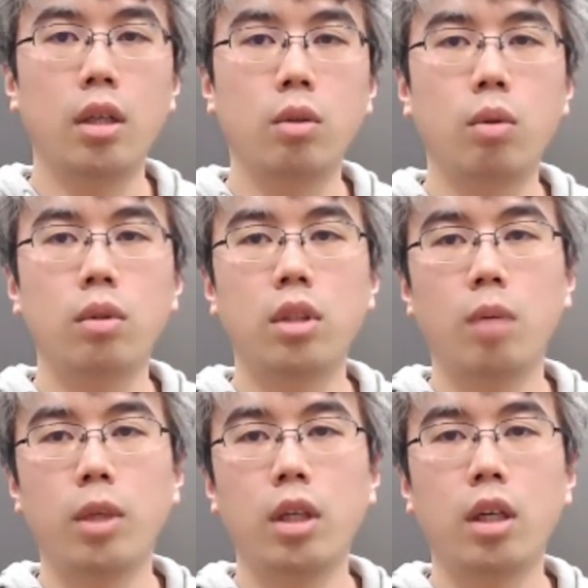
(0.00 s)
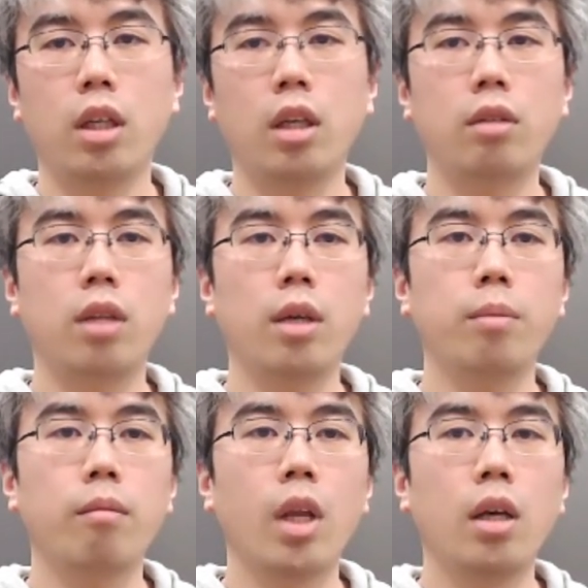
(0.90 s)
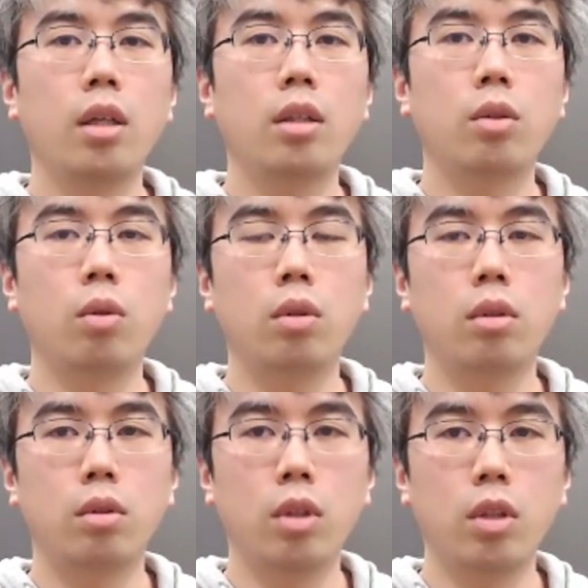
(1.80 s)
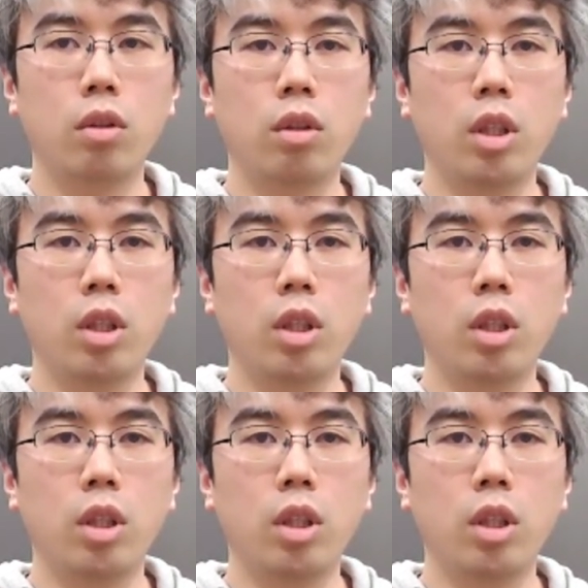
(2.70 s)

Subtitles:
it would be a good idea to carefully check the internal